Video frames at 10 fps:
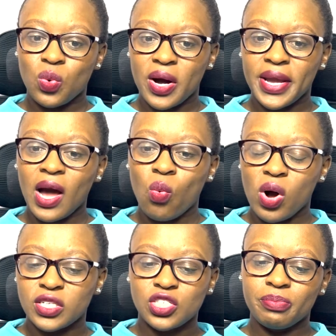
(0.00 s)
why I
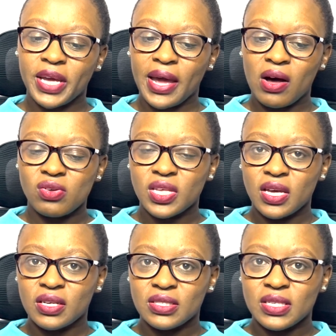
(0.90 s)
want to be a
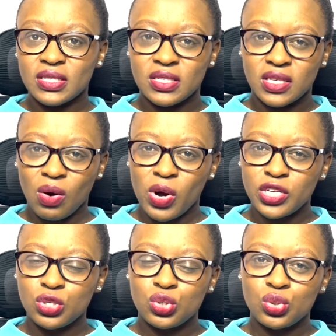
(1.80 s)
healthcare assistant. I want
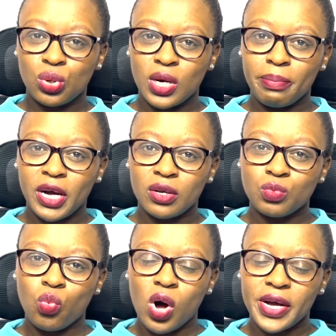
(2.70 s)
you to talk about
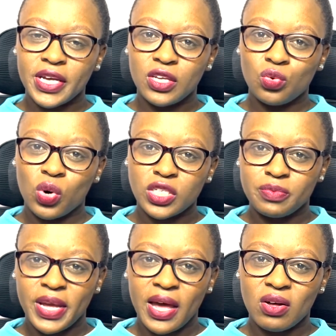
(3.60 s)
why you want to
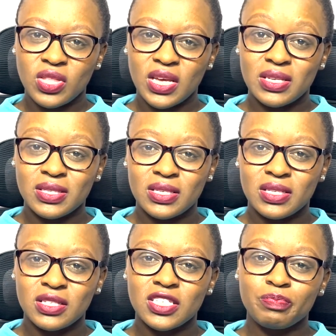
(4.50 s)
be a healthcare
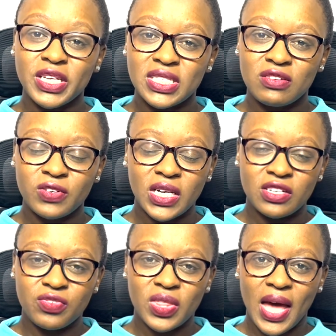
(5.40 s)
assistant specifically
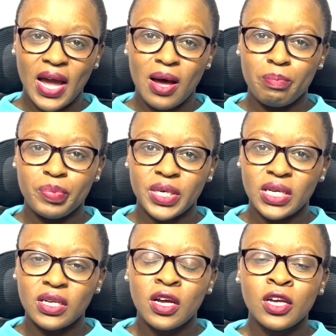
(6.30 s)
for that
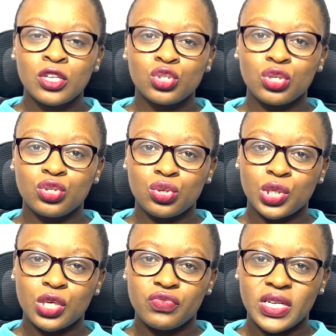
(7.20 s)
company. So do
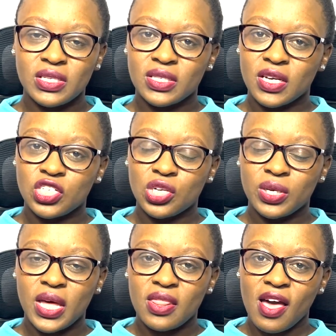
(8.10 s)
your research,
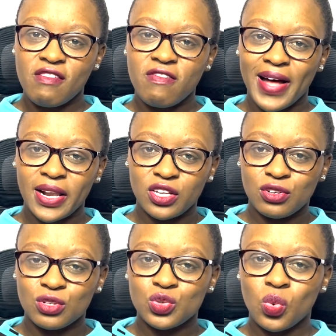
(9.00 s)
look at their
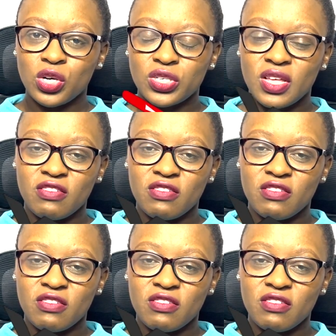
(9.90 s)
values. What do they